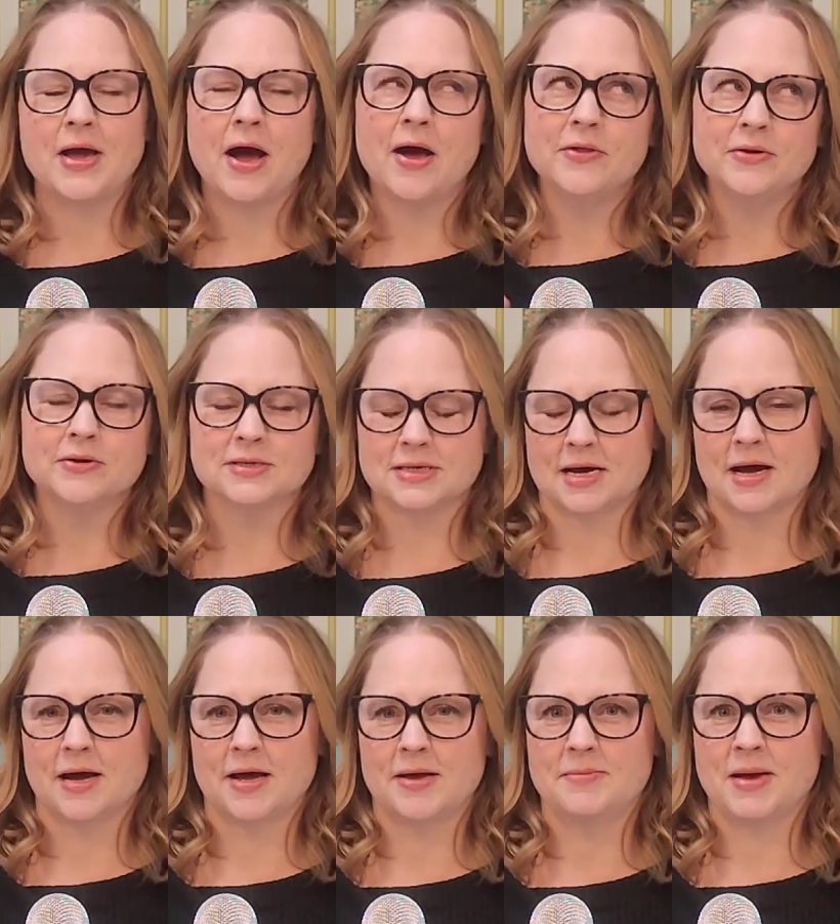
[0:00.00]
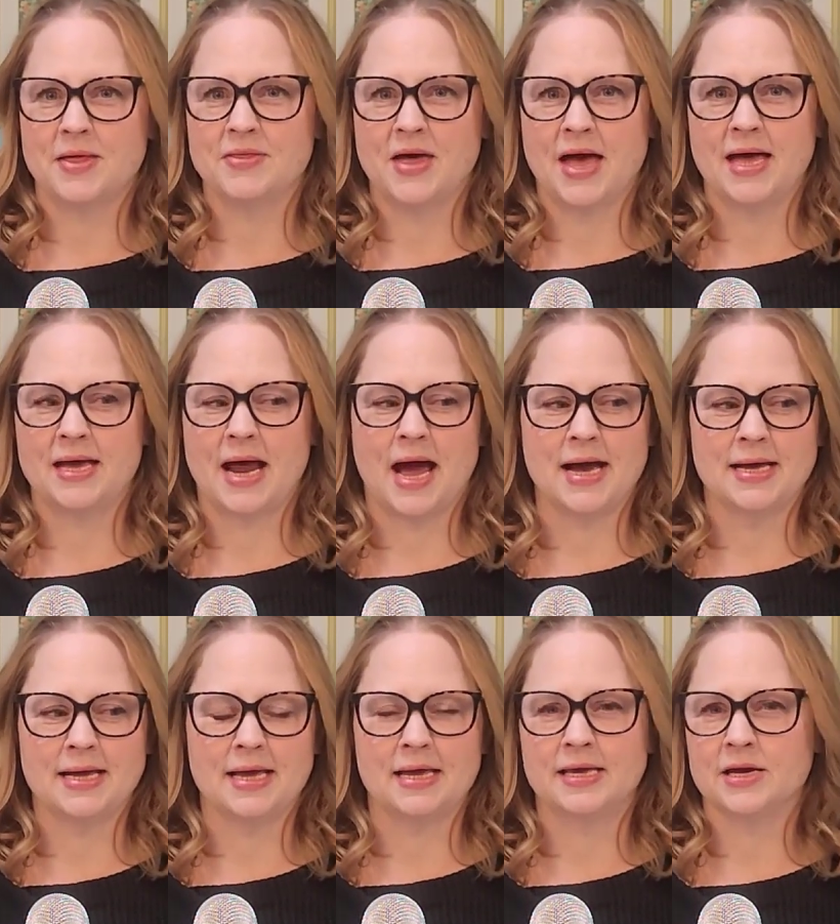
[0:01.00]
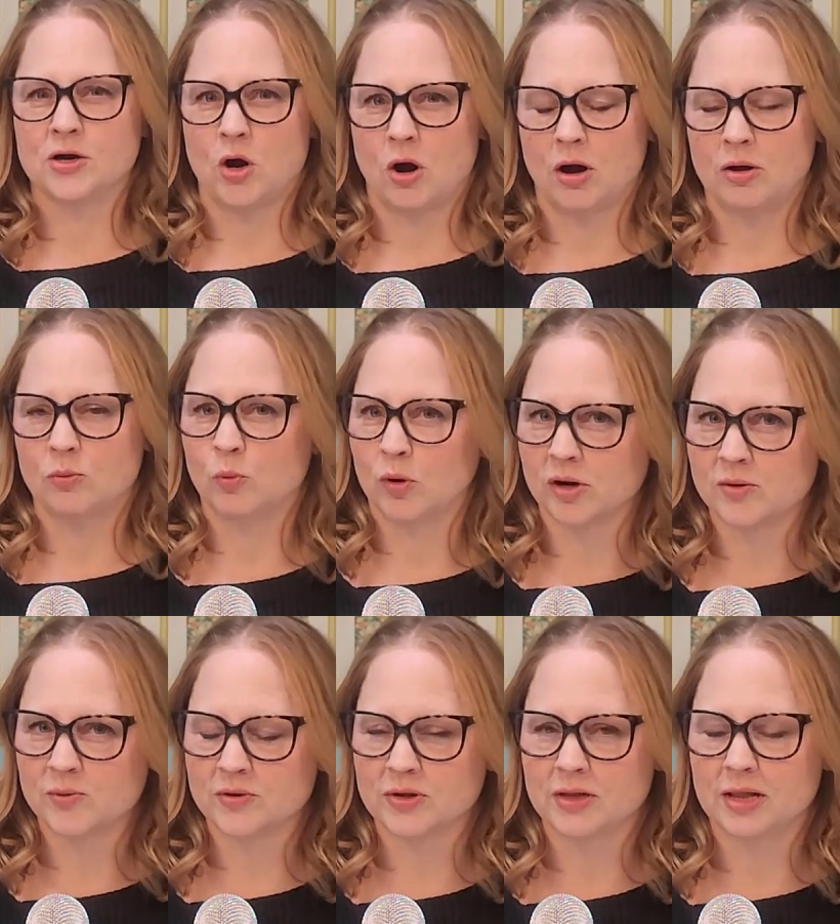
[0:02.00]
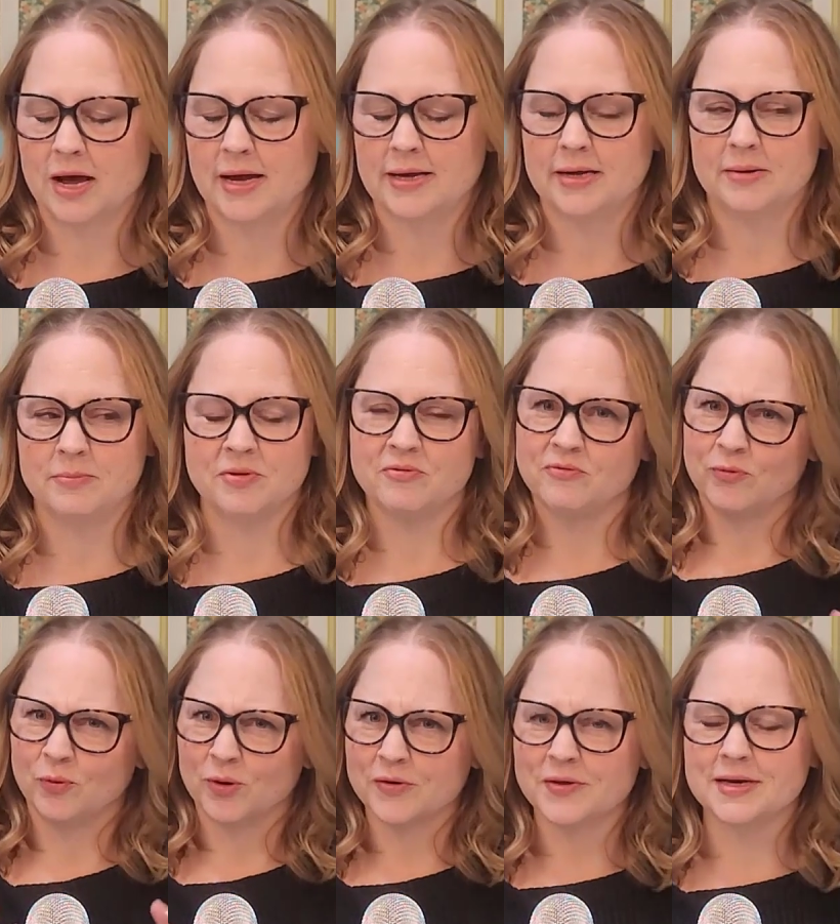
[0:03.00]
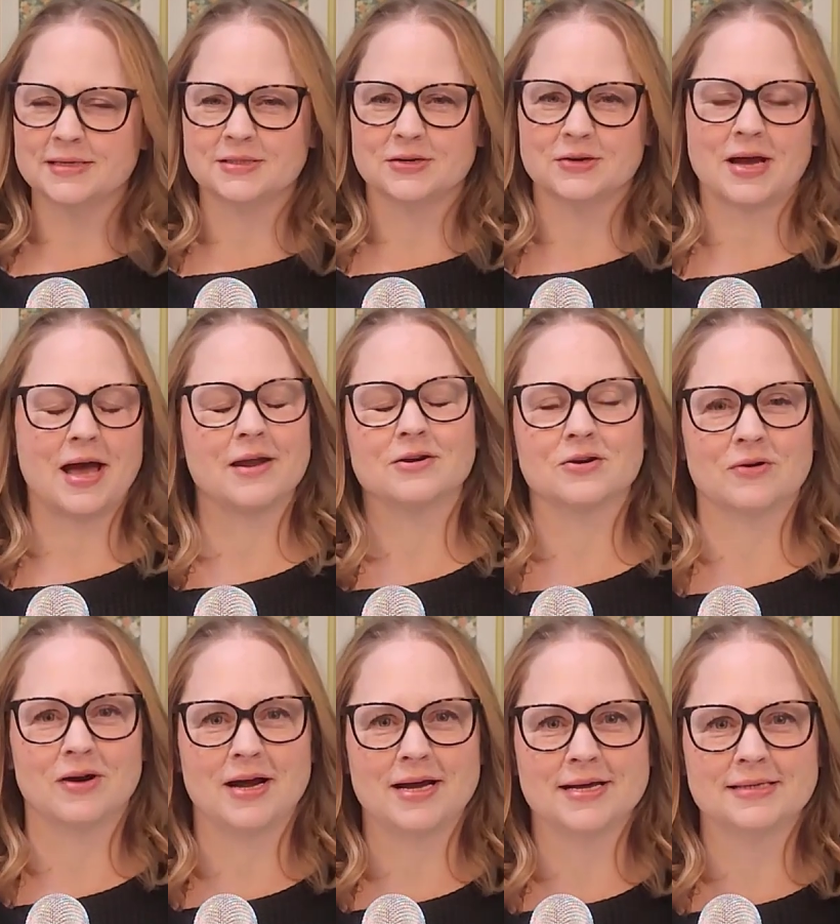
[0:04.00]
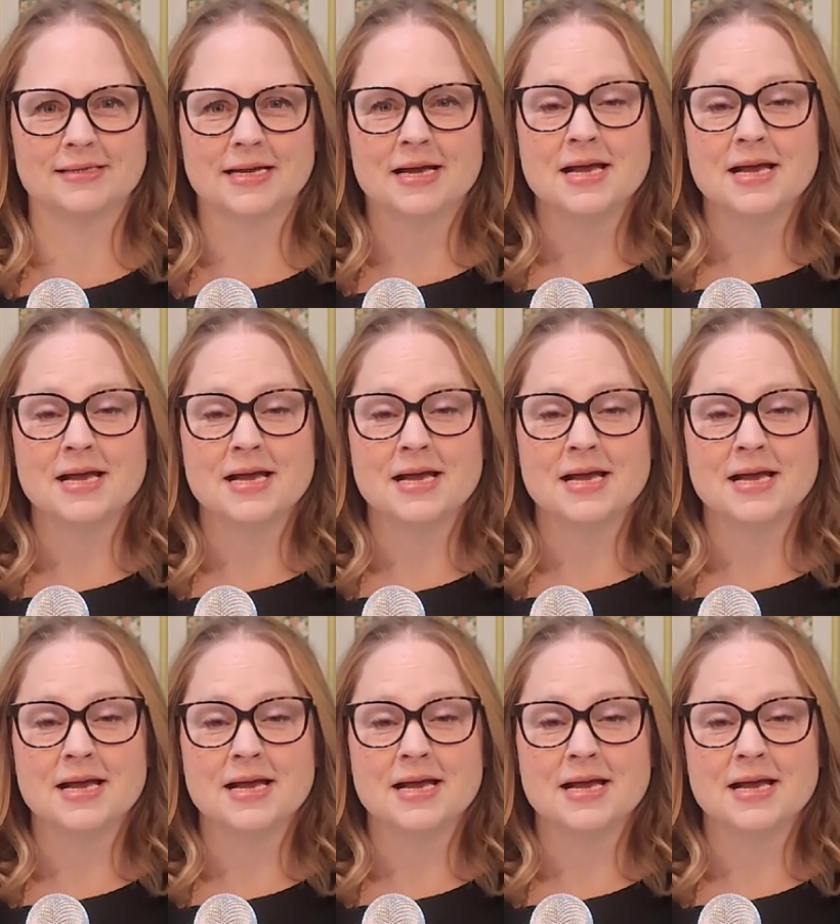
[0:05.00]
Other time that I get caught working with a client before things are categorized